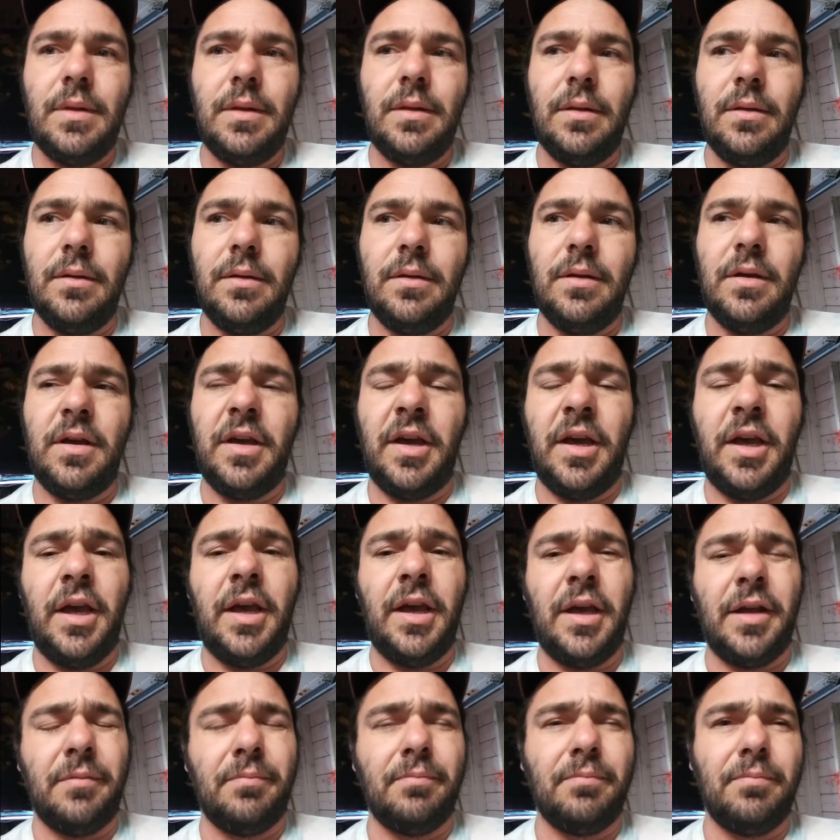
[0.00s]
and
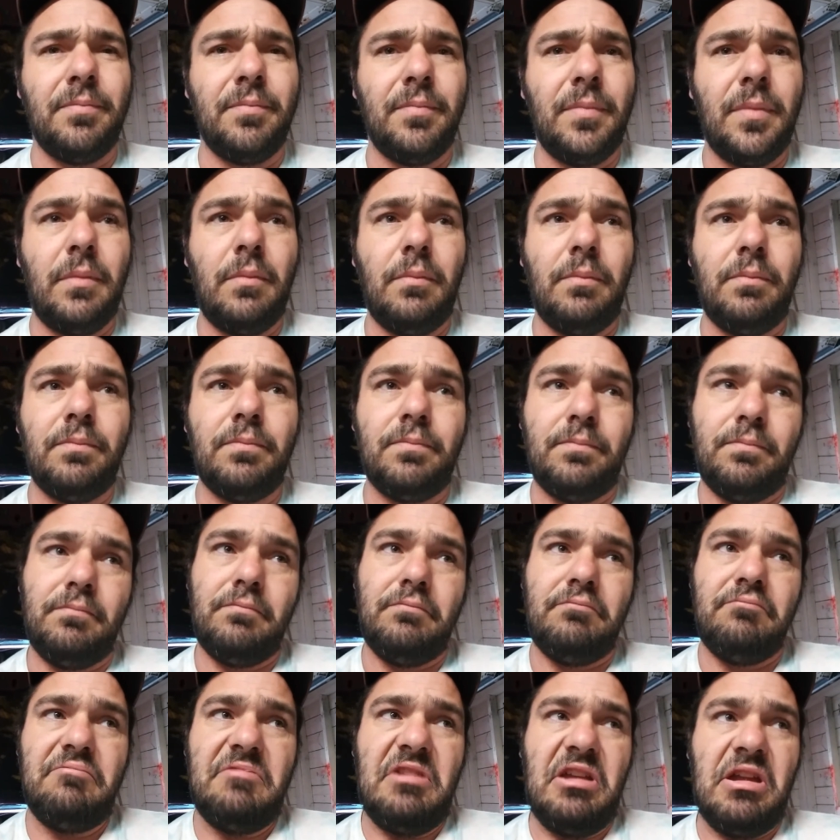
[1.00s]

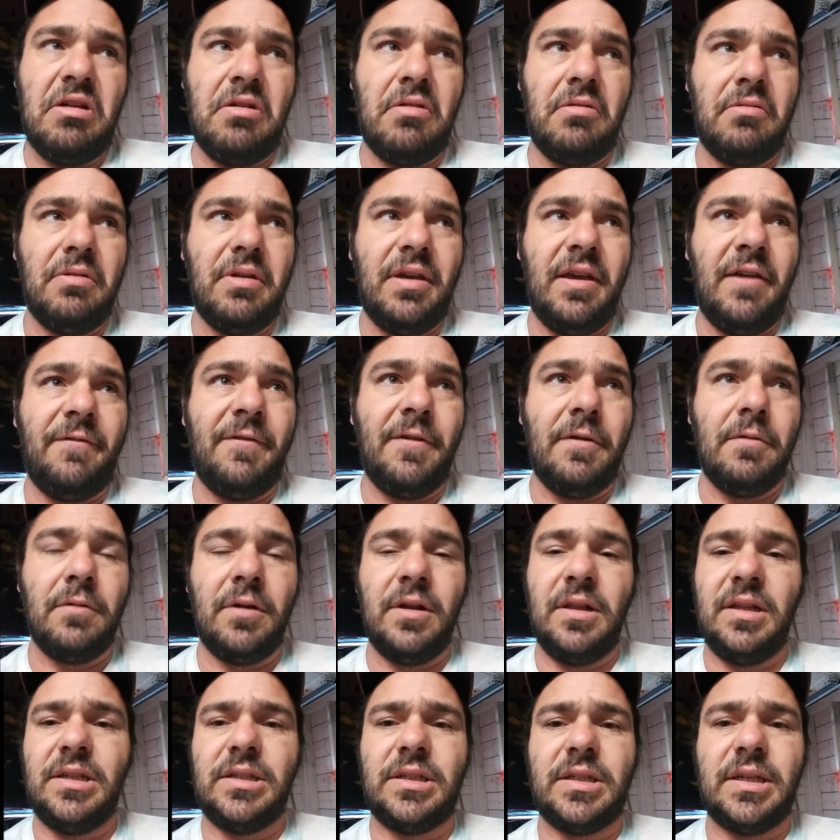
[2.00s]
you know, if it
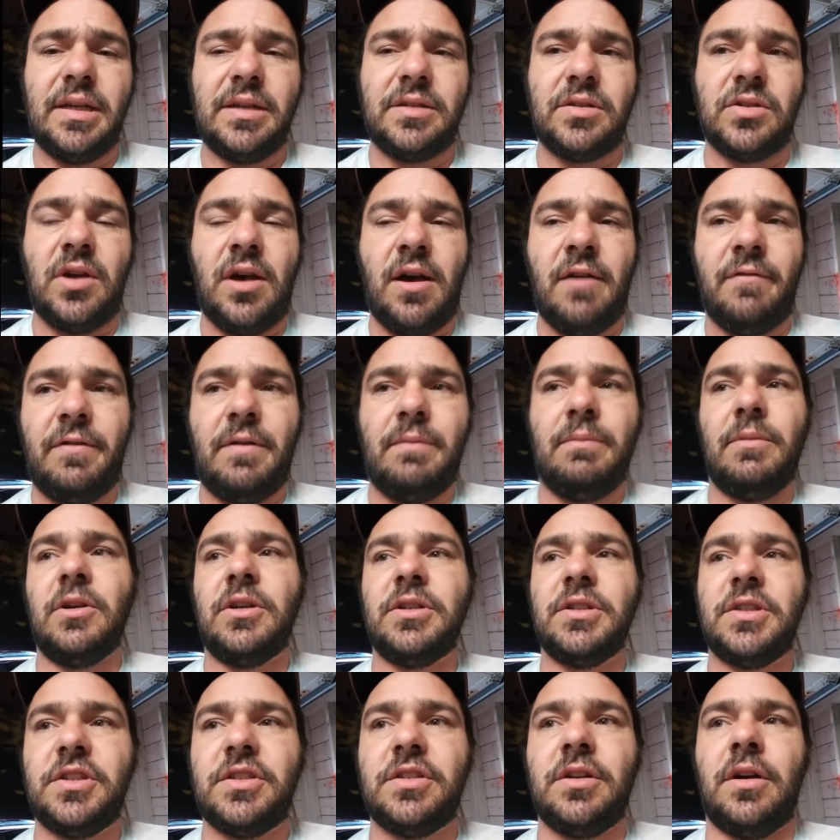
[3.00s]
really takes off, I'm gonna
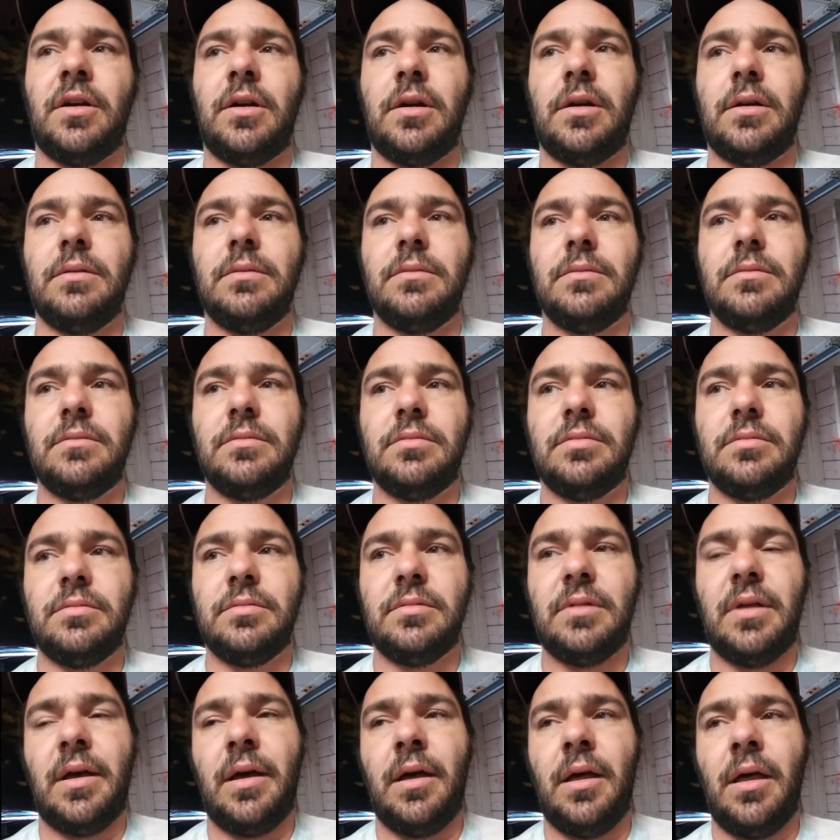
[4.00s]
start.
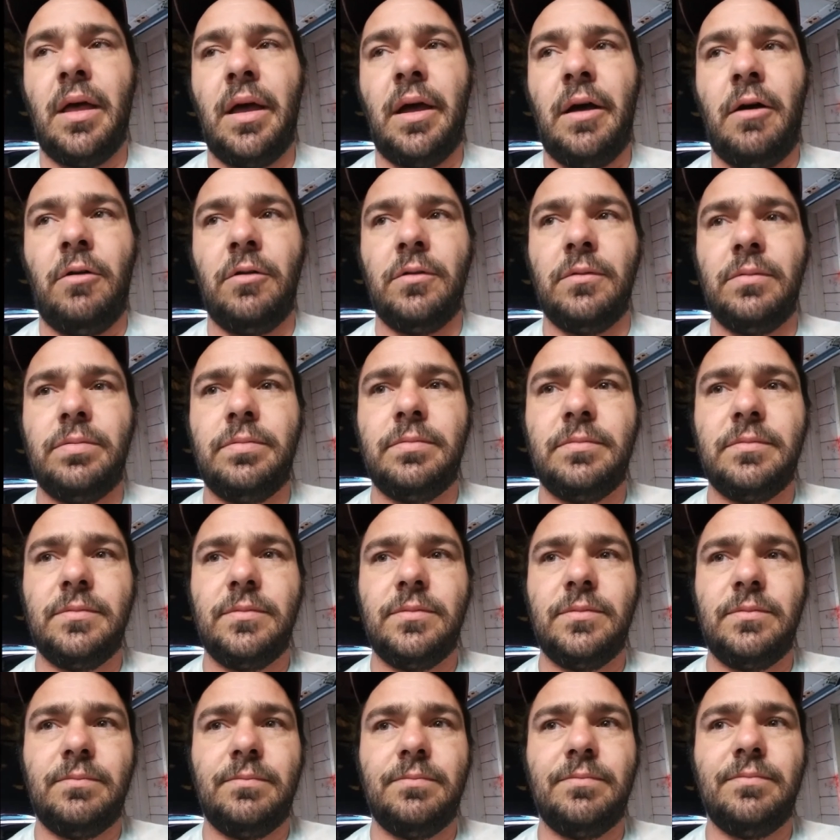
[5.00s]
I'll
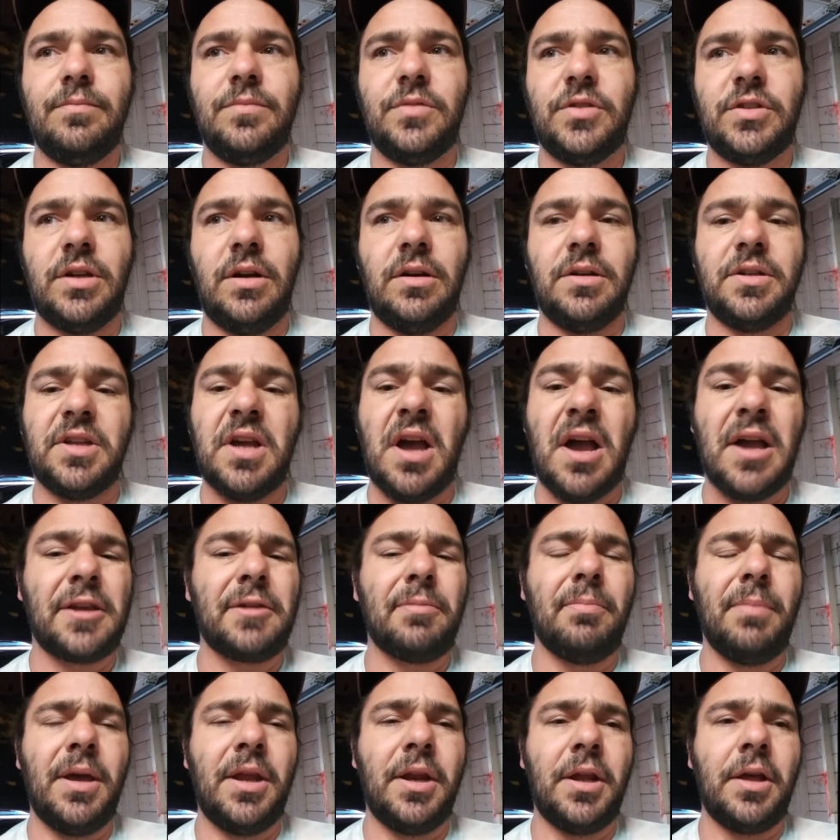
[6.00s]
start
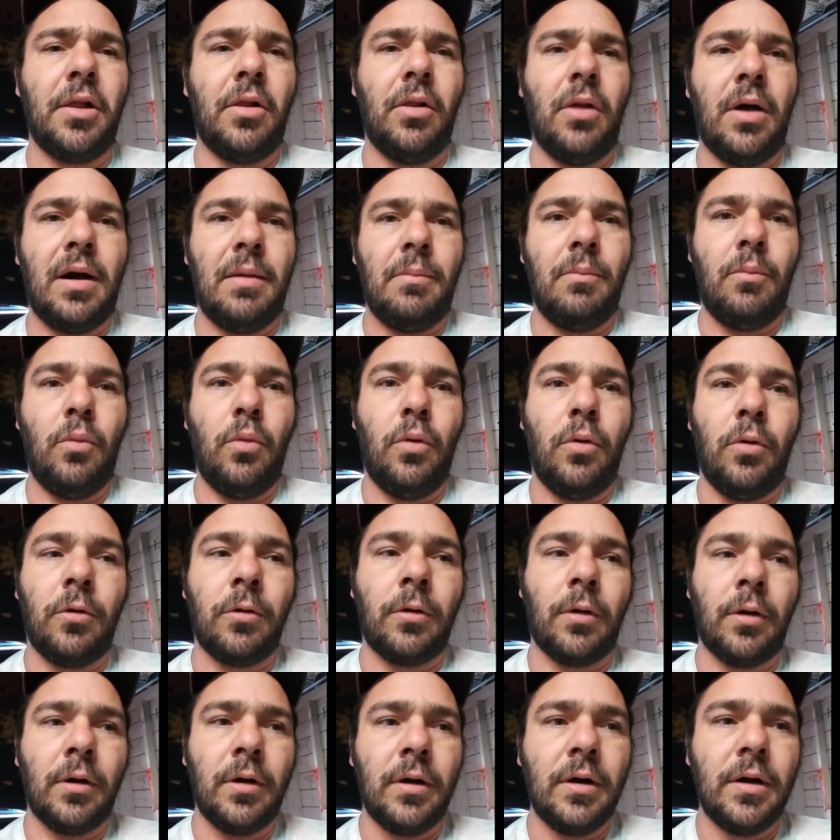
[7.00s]
documenting a lot
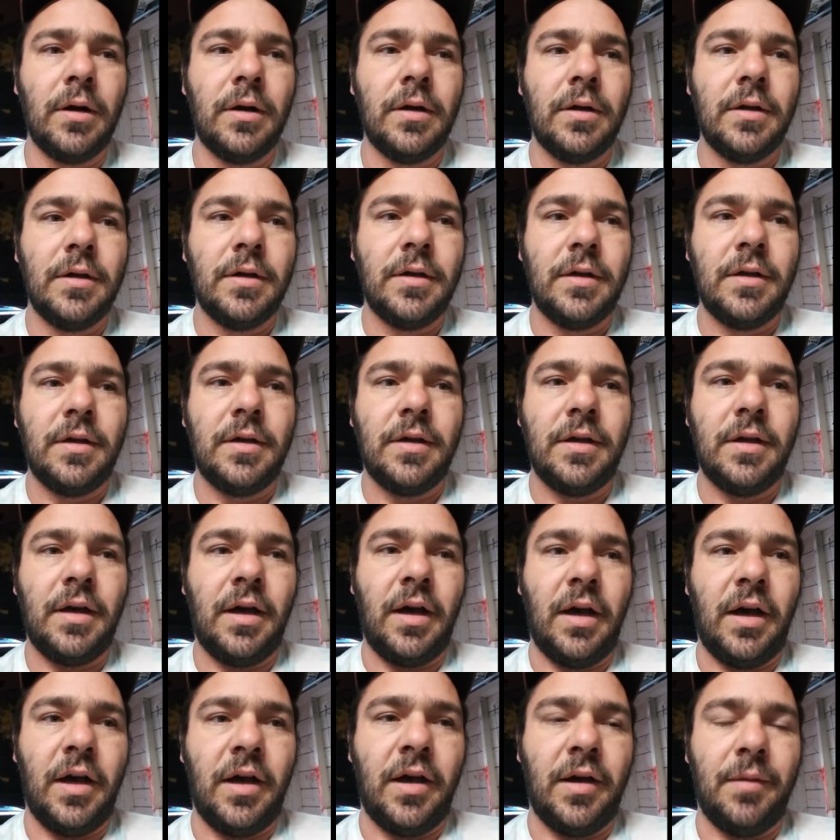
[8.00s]
more
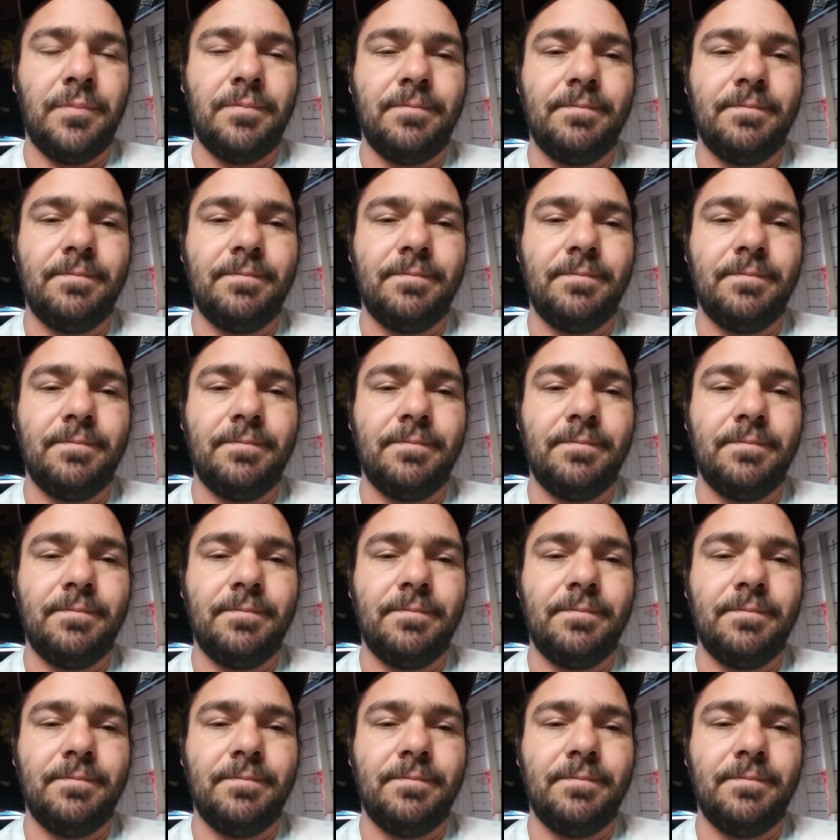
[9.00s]
of